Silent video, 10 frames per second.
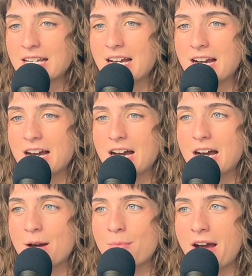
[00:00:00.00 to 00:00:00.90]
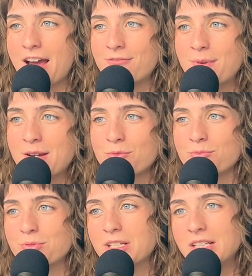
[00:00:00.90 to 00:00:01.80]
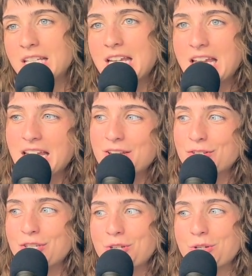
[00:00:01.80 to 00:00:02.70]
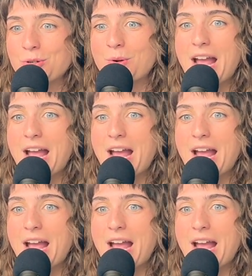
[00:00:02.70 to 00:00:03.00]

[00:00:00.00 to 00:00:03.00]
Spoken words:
I've been really into